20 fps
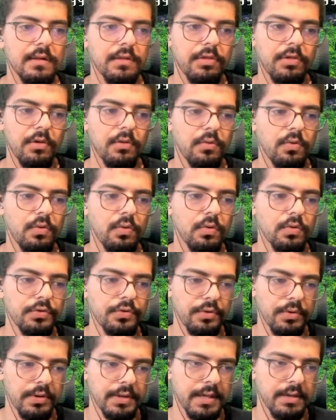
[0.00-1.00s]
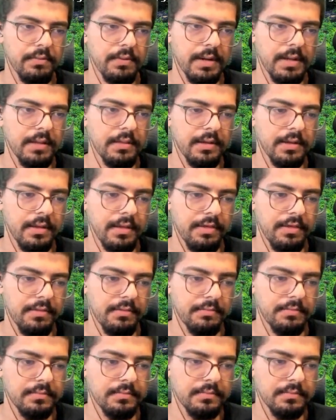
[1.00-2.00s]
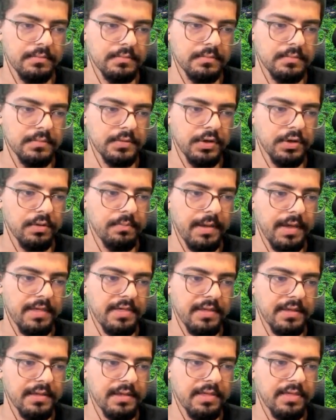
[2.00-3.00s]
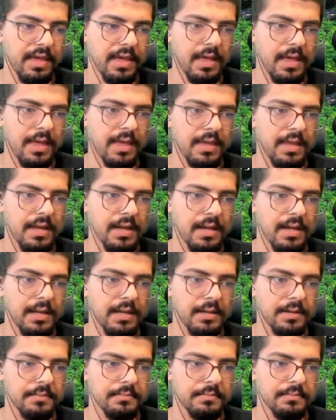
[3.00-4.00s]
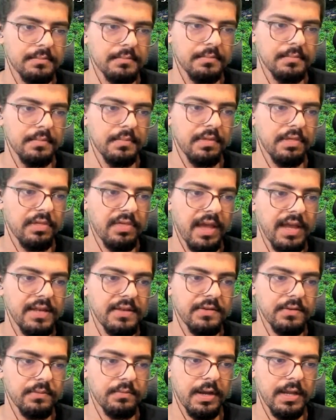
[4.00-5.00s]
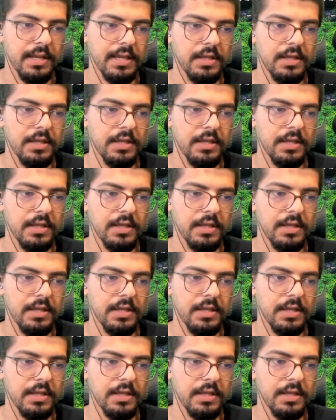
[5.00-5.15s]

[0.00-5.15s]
So Google Dorking, right? Look at this. You could basically say site, right?